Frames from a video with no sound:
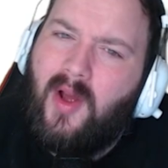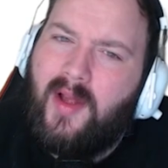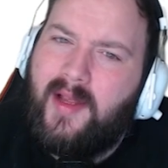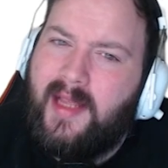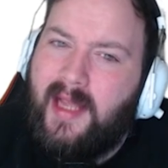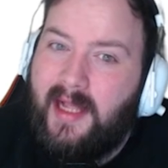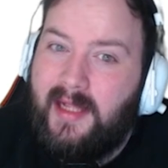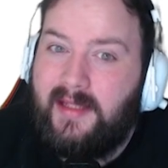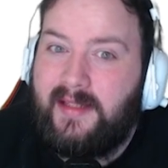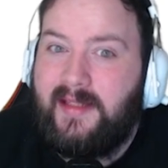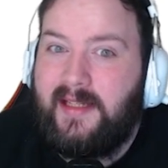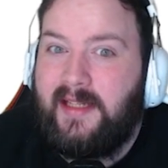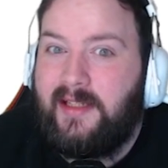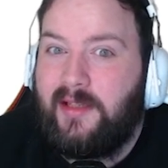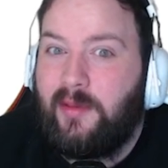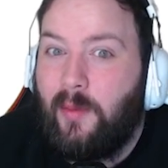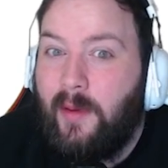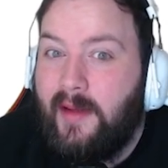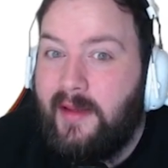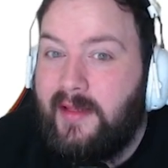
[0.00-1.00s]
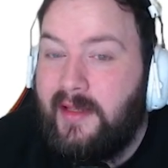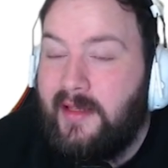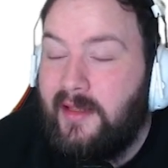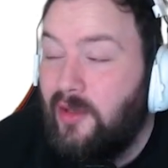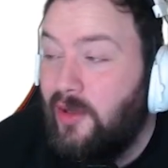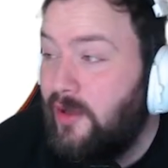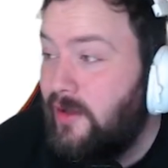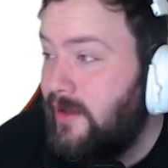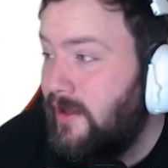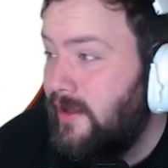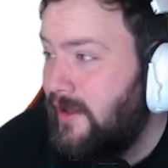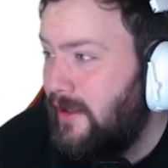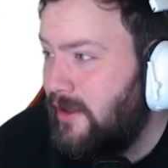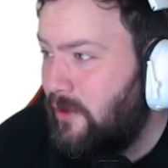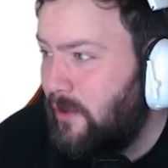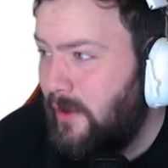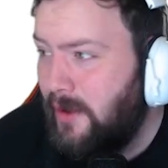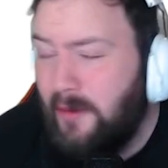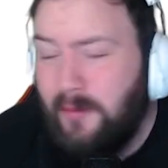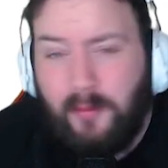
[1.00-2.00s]
I can't see twenty, nineteen, and
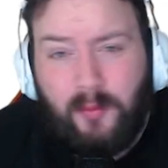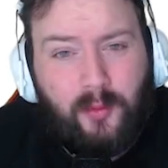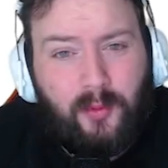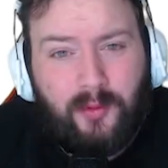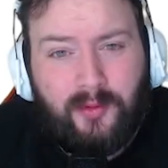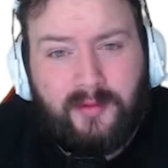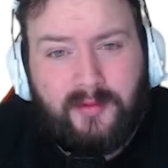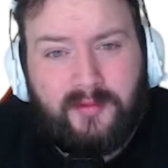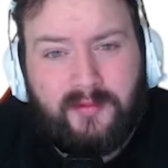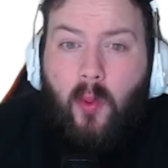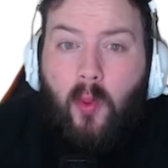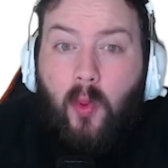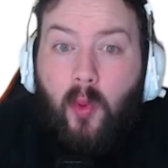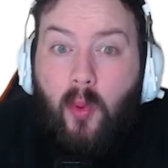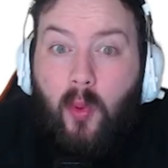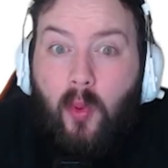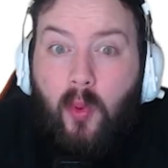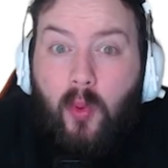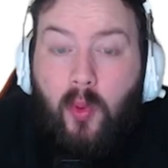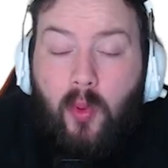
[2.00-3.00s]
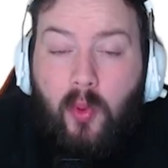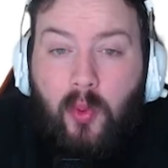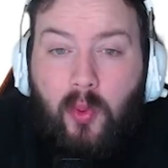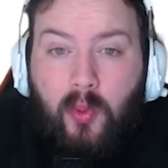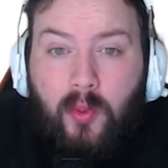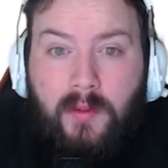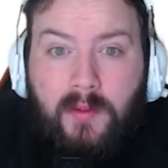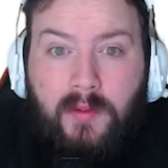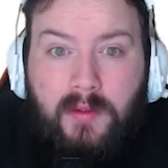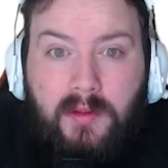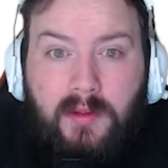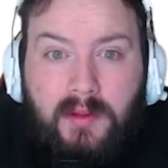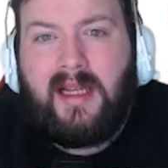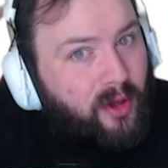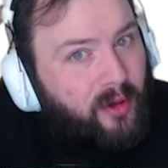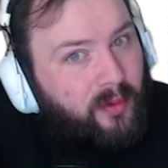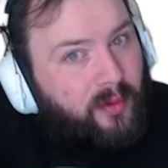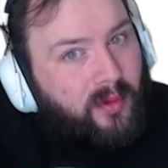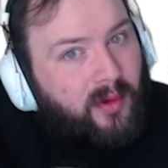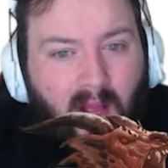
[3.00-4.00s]
twenty-one. Ooh.
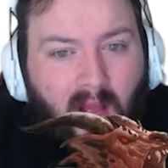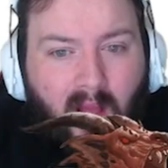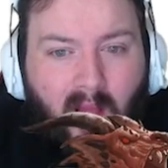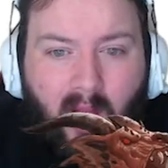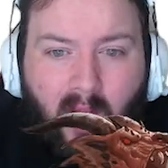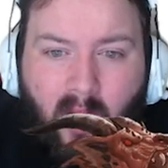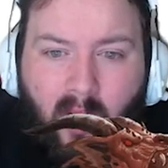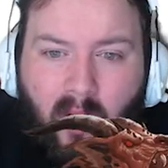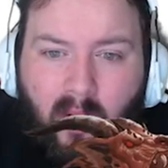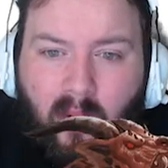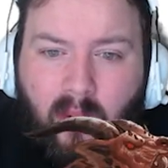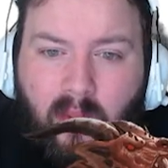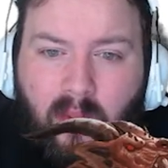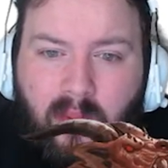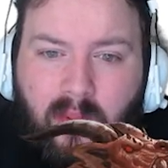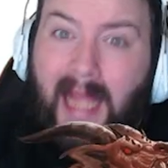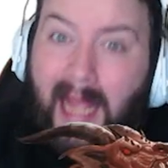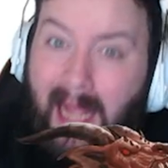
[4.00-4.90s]
Oh.